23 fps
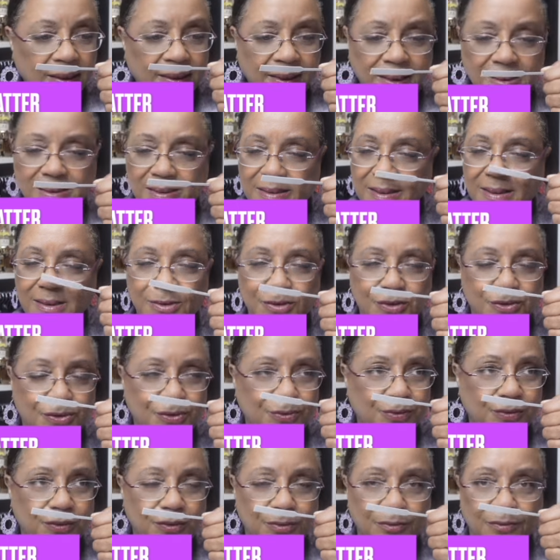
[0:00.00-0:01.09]
This is
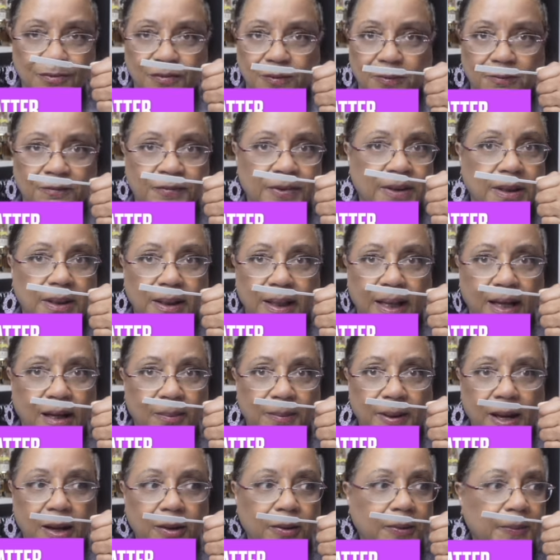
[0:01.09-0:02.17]
true vanilla cake
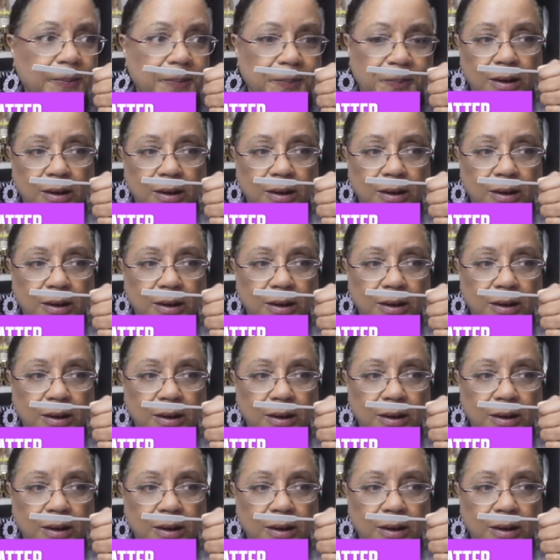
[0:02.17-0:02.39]
batter.